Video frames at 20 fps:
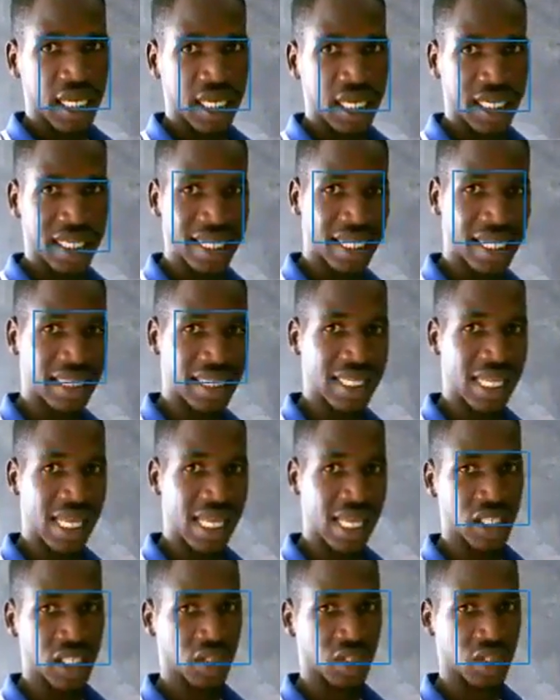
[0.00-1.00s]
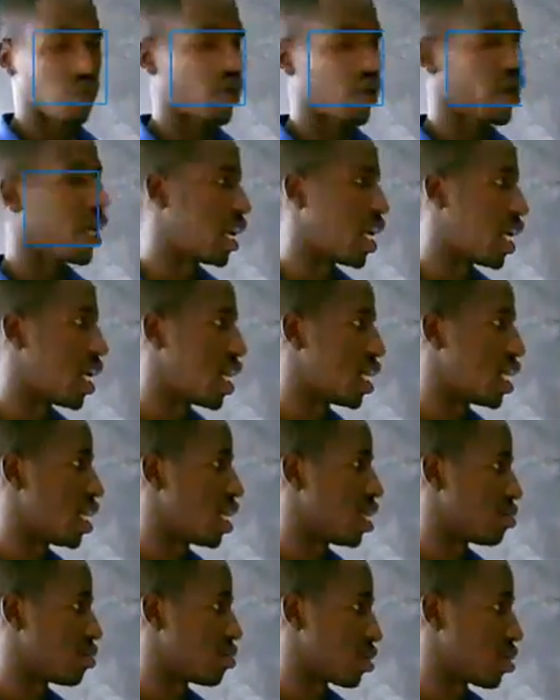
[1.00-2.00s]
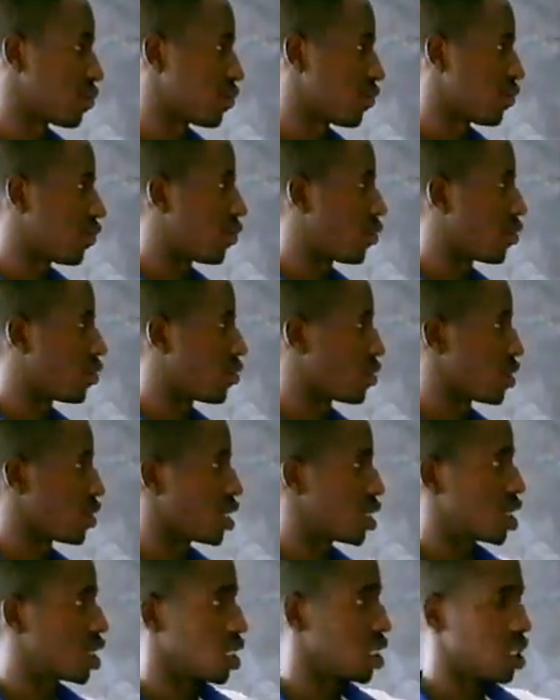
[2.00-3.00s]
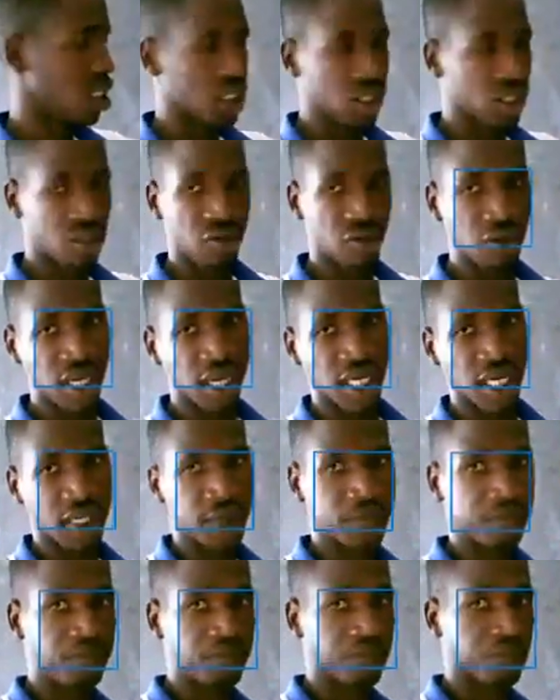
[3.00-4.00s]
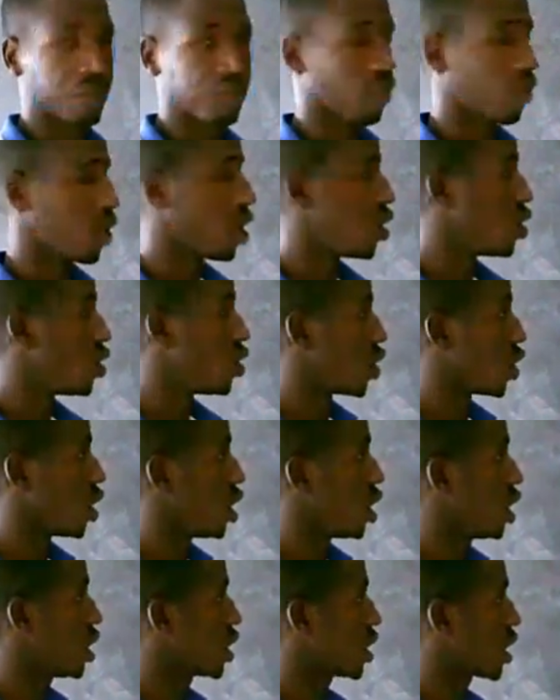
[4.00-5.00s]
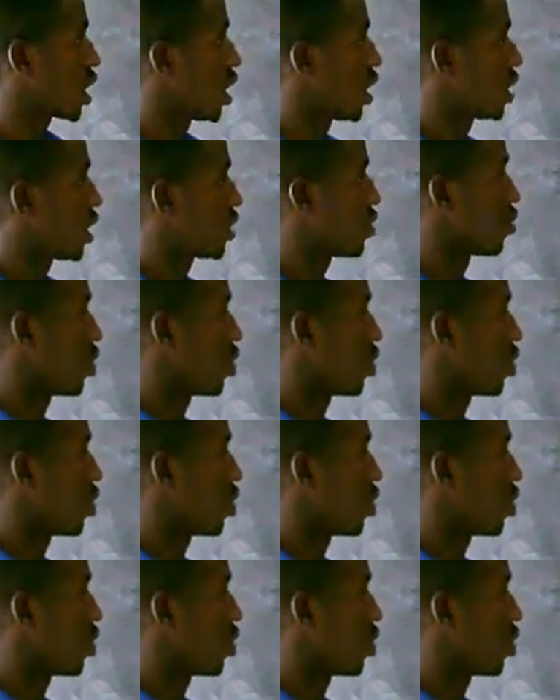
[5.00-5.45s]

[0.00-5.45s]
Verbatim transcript: that direction where the force is greater. So in this case, we